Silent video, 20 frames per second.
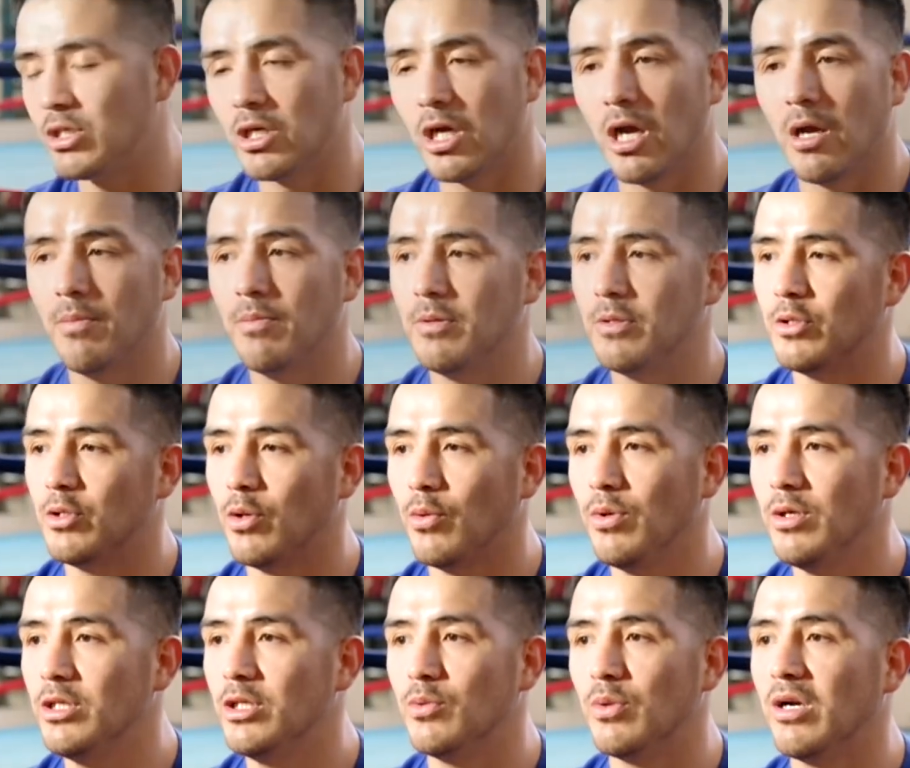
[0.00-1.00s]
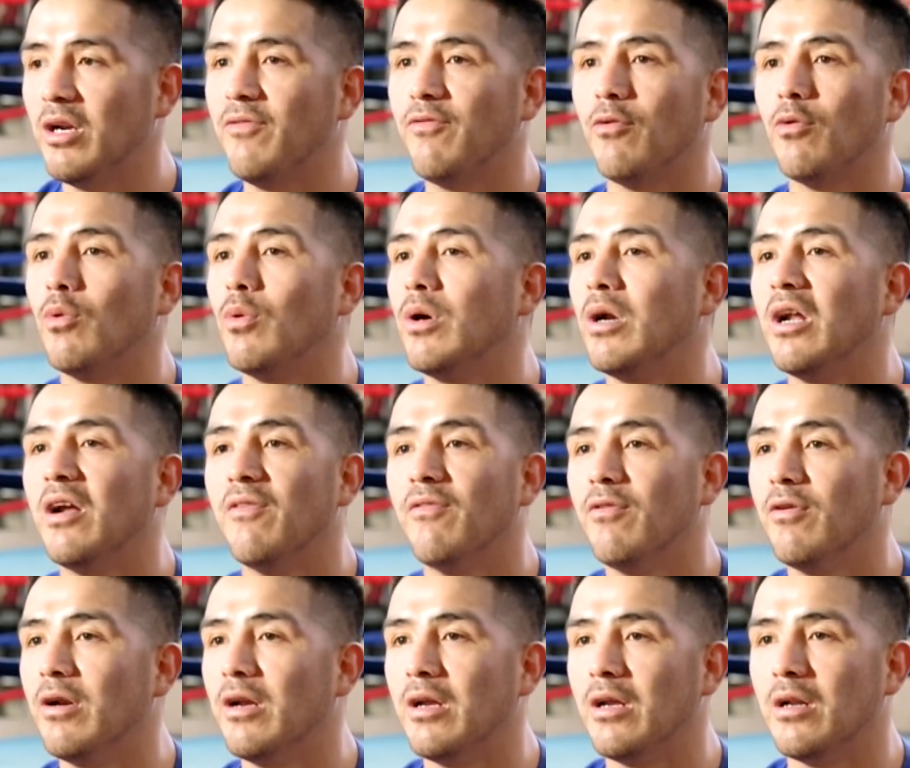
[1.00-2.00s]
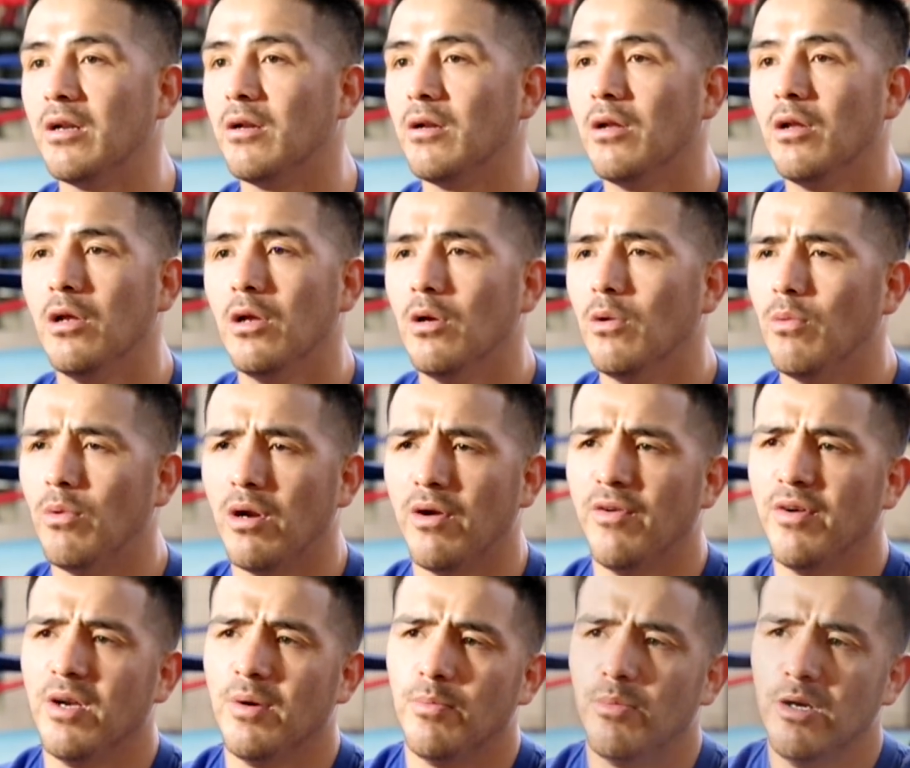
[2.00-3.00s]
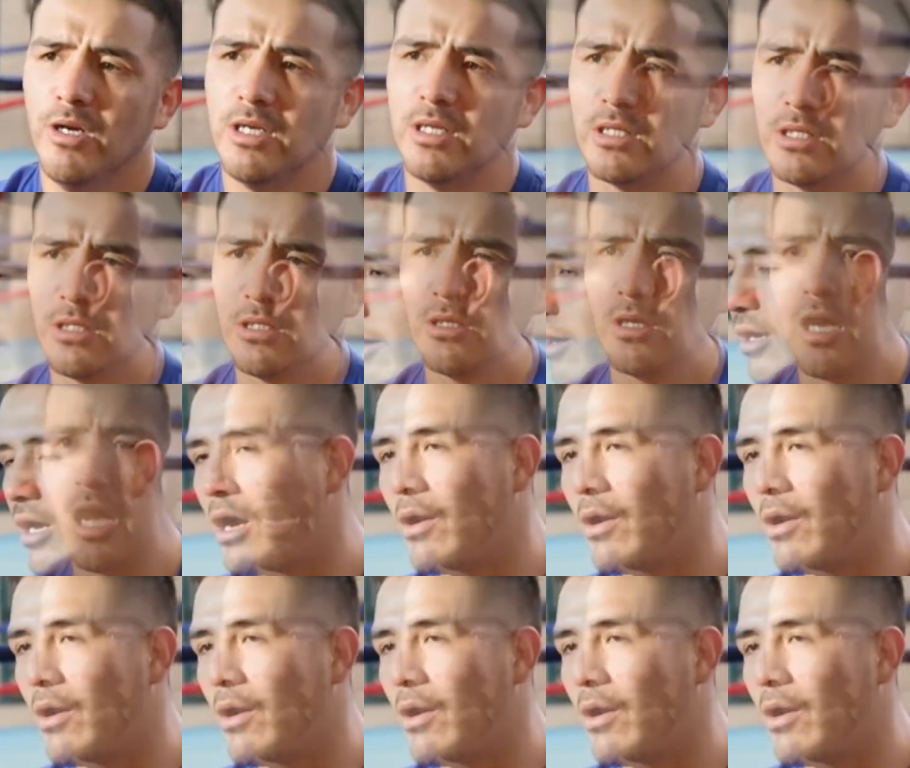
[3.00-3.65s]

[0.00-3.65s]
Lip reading: job. And so we're just ready for whatever and whatever he brings.